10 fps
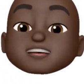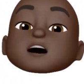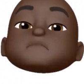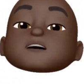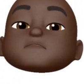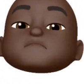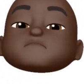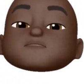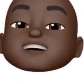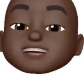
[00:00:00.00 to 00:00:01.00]
Coming up
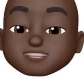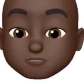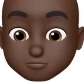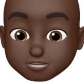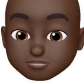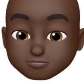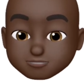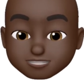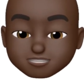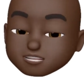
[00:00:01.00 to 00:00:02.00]
in this video.
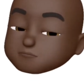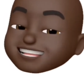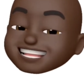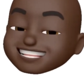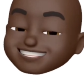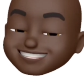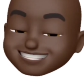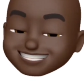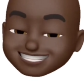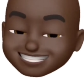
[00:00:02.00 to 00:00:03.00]
Drop that intro.